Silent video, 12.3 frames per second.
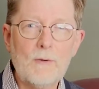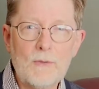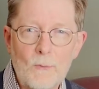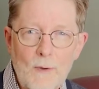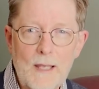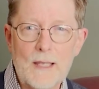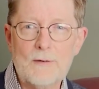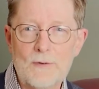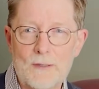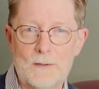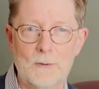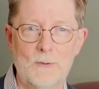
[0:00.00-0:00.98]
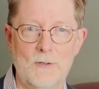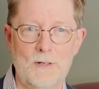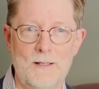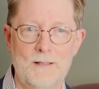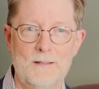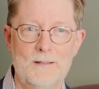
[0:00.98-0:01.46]
the way for the Lord,
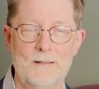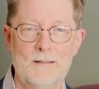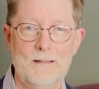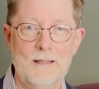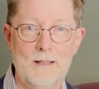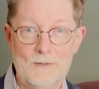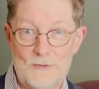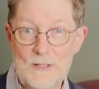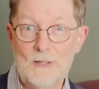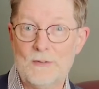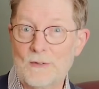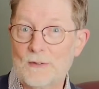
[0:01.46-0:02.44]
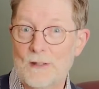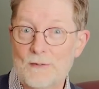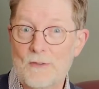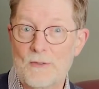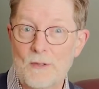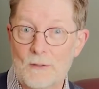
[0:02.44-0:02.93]
and Jesus is
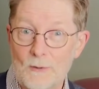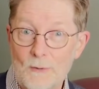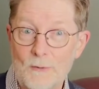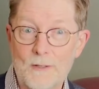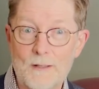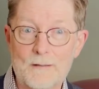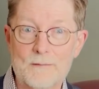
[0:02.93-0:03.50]
the Lord.